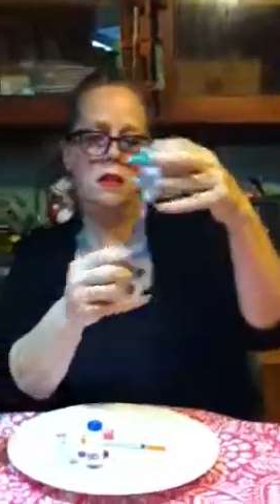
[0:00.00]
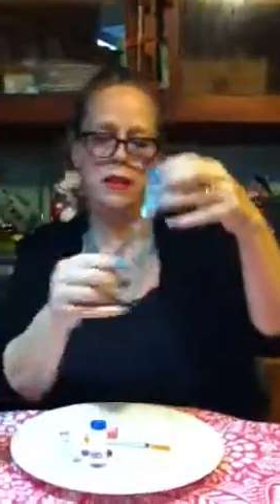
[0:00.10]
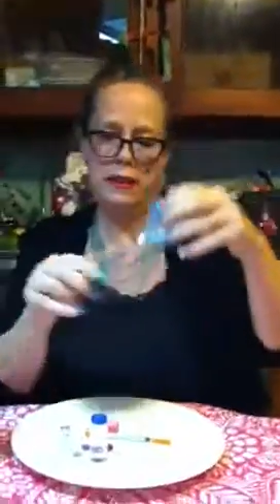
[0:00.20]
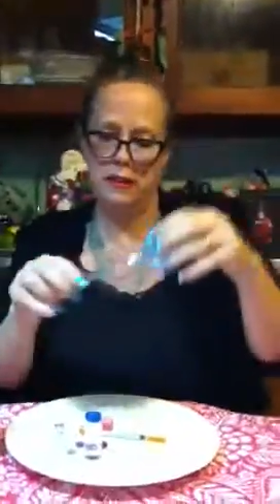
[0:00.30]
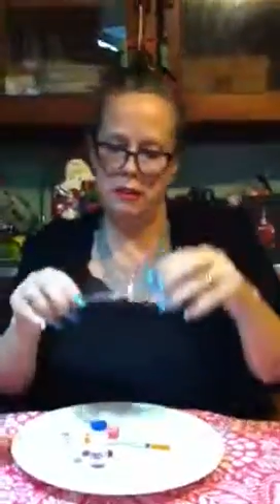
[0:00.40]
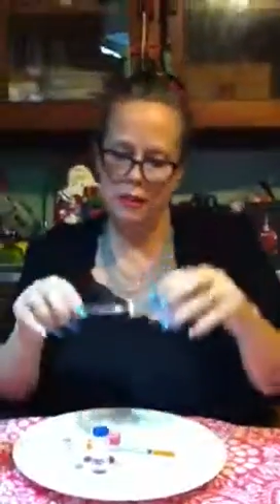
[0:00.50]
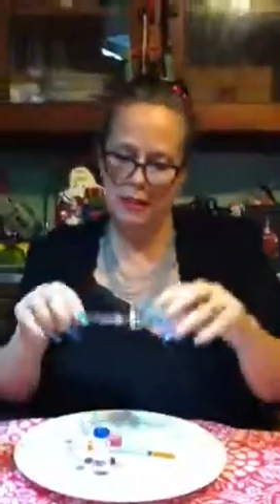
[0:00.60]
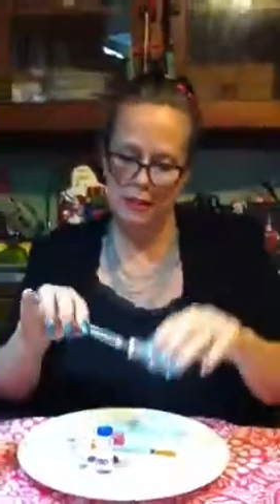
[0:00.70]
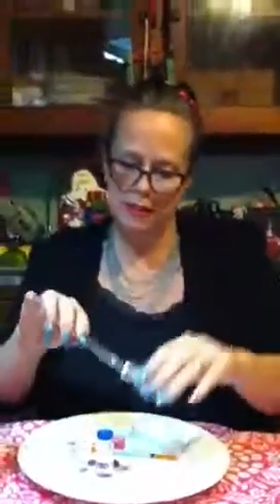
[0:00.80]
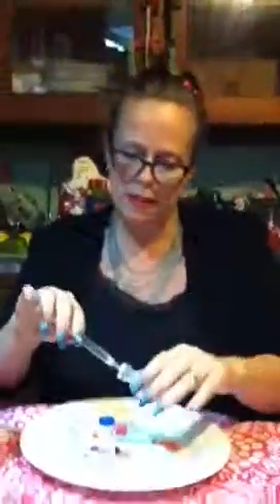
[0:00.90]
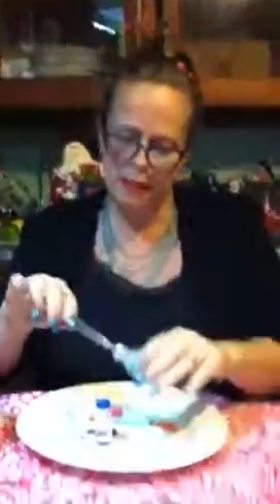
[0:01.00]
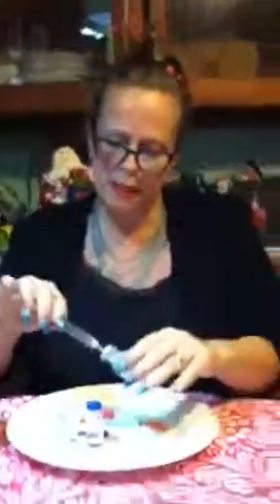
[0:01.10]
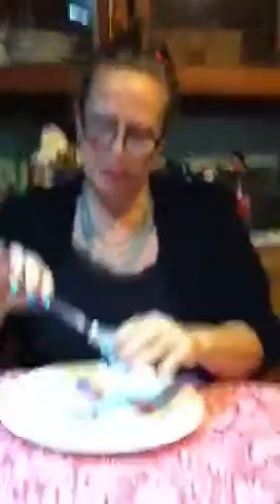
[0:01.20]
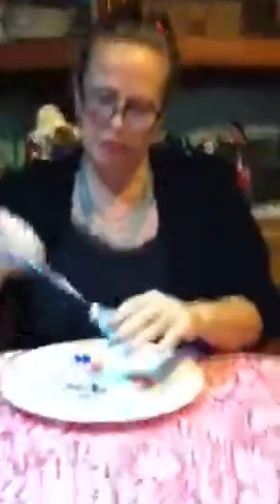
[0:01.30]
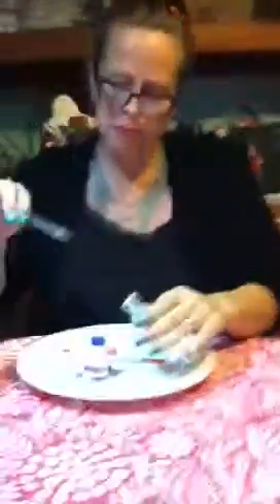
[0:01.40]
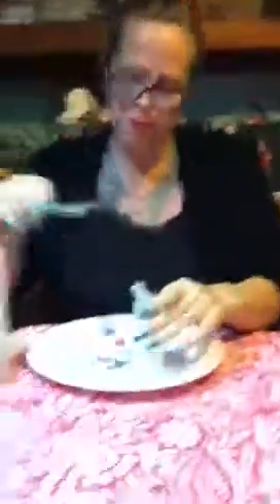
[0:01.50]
All right, so that's 9.